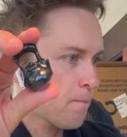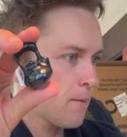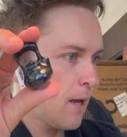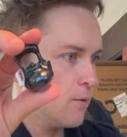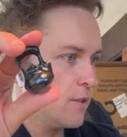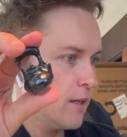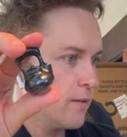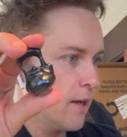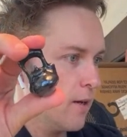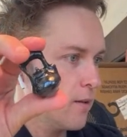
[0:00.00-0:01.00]
How is it out
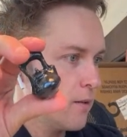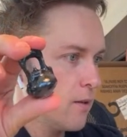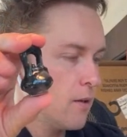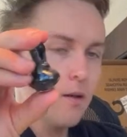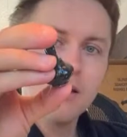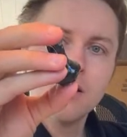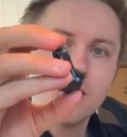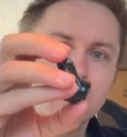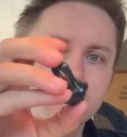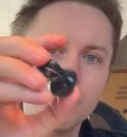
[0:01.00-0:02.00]
there?
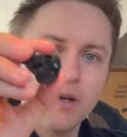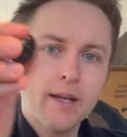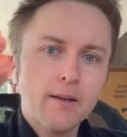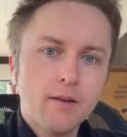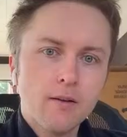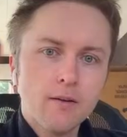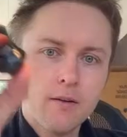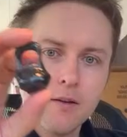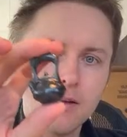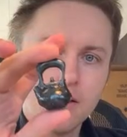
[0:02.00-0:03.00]
Is it pretty?
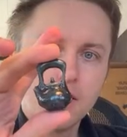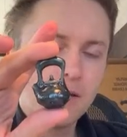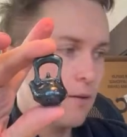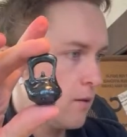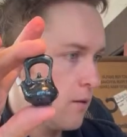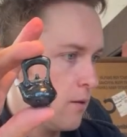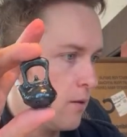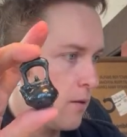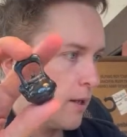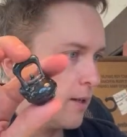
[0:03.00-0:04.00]

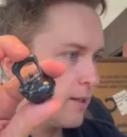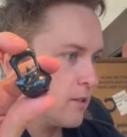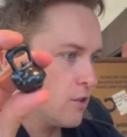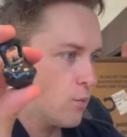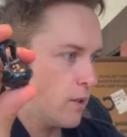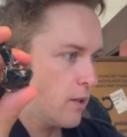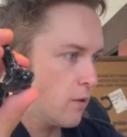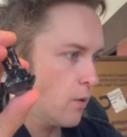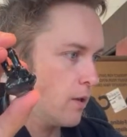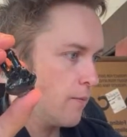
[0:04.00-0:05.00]
Okay, that's a sweet little
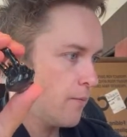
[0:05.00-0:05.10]
one.